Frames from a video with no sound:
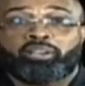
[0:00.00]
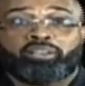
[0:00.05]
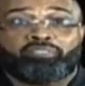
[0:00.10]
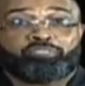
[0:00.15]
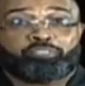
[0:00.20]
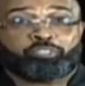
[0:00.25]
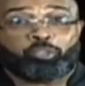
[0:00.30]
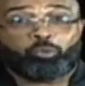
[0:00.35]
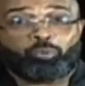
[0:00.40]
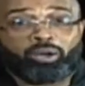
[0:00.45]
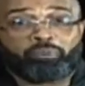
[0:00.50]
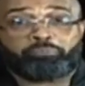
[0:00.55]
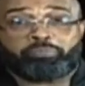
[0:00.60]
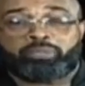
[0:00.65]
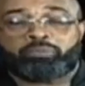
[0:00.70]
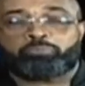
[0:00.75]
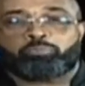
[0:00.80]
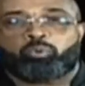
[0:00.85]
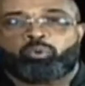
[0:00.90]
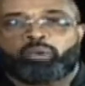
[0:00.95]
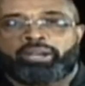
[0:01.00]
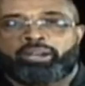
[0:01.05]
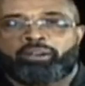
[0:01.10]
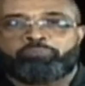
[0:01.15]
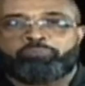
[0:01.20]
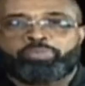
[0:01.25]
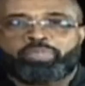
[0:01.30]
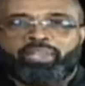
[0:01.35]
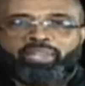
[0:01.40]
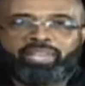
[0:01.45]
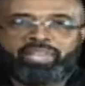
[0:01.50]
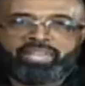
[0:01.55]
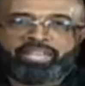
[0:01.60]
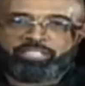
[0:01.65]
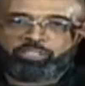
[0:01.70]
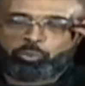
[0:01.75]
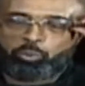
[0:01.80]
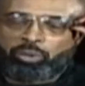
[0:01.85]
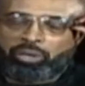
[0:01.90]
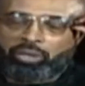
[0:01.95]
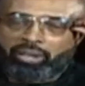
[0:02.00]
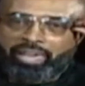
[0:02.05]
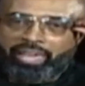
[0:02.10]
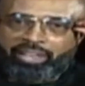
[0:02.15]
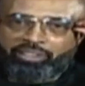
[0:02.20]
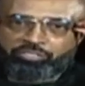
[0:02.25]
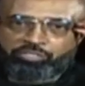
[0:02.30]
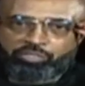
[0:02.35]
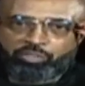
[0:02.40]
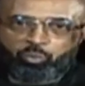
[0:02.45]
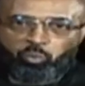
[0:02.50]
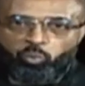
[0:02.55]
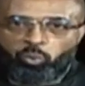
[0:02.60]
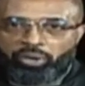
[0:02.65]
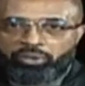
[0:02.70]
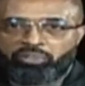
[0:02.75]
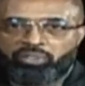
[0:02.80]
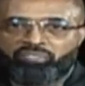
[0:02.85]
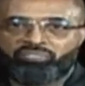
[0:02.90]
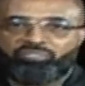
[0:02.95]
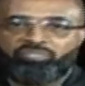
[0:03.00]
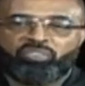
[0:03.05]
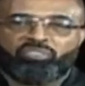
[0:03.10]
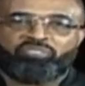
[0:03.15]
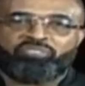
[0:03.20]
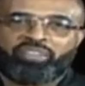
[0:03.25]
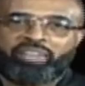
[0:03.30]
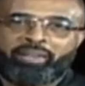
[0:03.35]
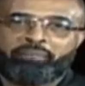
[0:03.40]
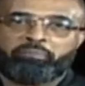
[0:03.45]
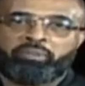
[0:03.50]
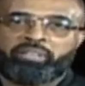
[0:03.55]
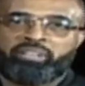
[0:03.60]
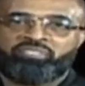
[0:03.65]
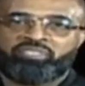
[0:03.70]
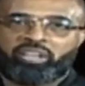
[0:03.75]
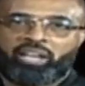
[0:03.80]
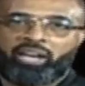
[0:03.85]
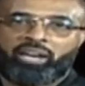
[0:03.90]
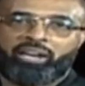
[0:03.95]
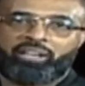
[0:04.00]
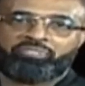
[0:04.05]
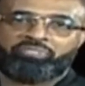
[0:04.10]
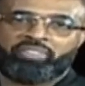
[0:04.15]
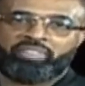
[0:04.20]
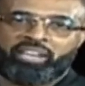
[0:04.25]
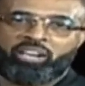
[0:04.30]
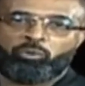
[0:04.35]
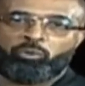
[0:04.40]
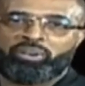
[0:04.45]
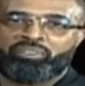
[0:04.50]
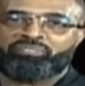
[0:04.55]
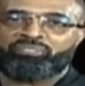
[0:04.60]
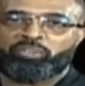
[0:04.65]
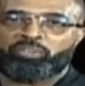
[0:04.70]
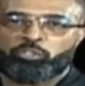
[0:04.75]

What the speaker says: to lift you up in prayer, as well as the wonderful family of God there at